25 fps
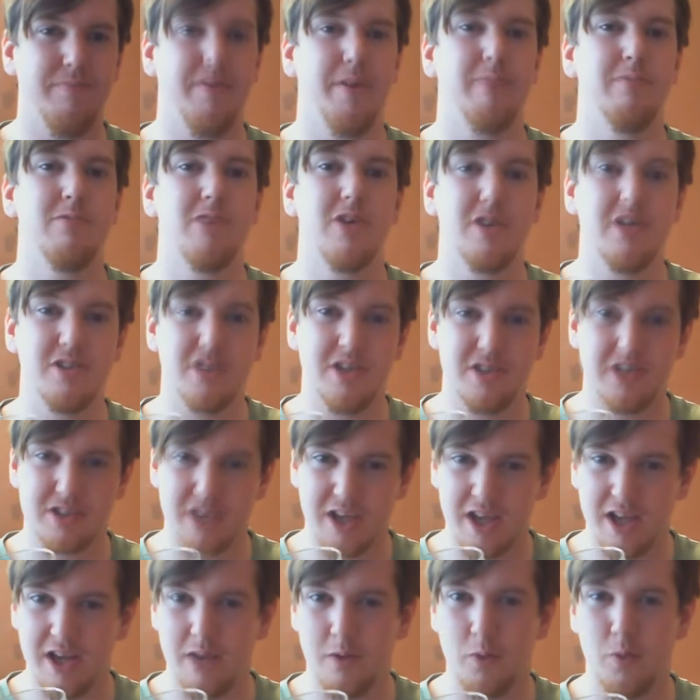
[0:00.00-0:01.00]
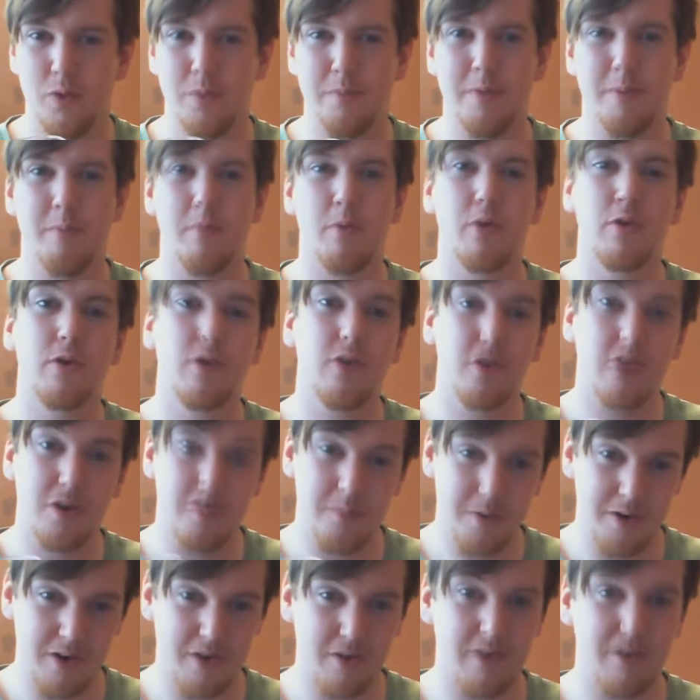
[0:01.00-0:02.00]
I'm trying to say it's getting a wee bit more
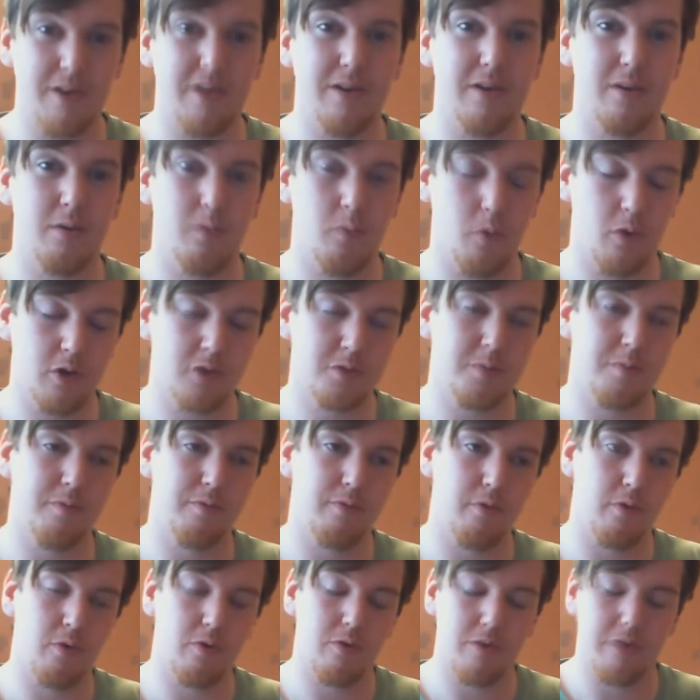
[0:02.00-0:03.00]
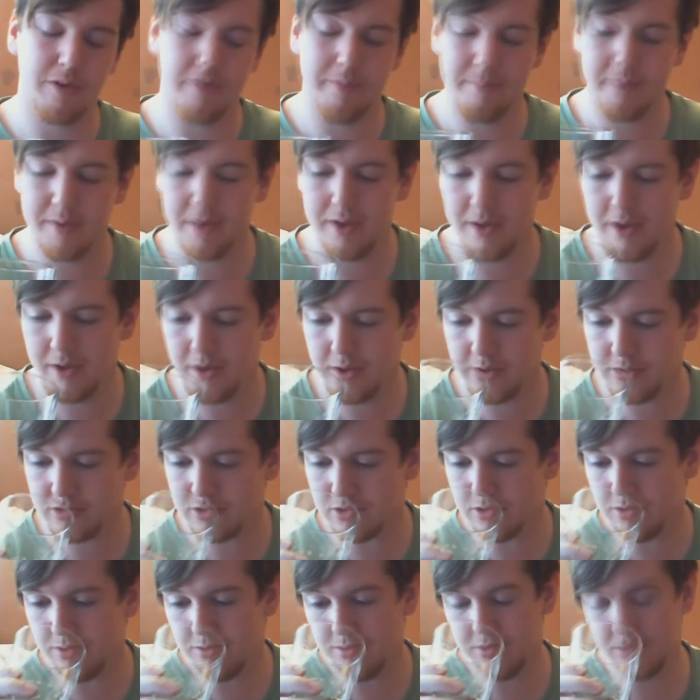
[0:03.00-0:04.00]
creamier than it was before, really.
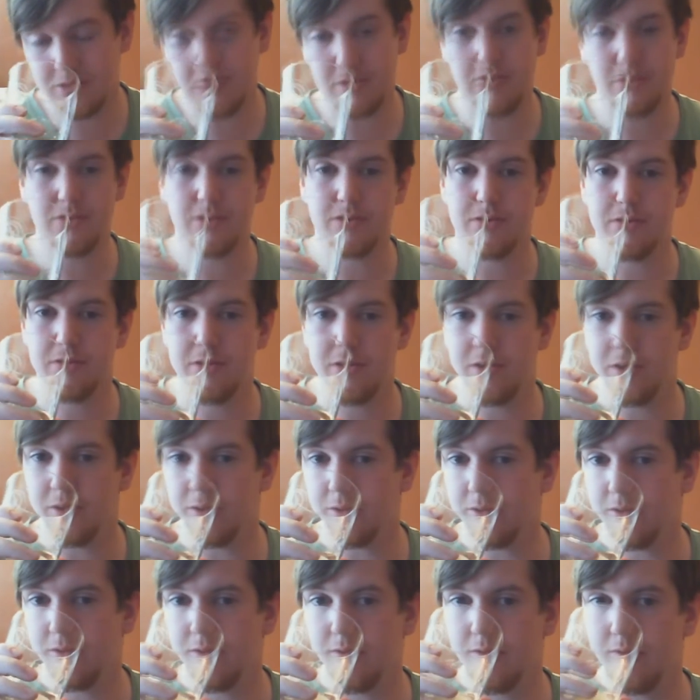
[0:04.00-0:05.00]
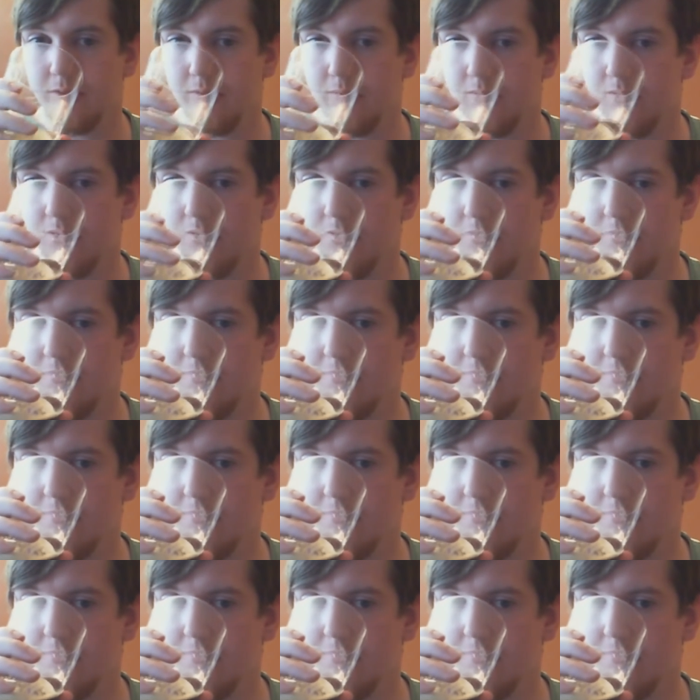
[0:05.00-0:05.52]
So it's all good.